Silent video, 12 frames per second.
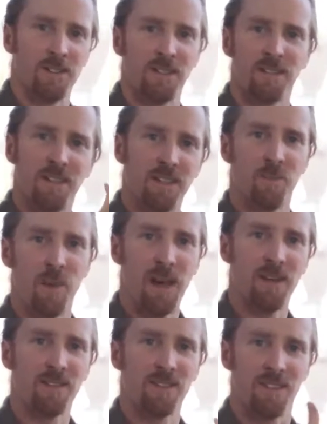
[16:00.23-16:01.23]
so it'll
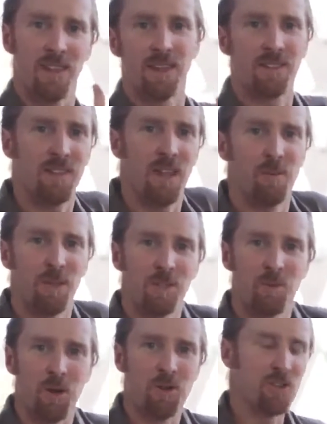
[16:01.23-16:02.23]
balance to that same
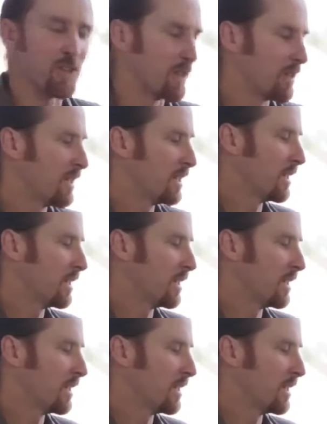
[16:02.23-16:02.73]
exposure.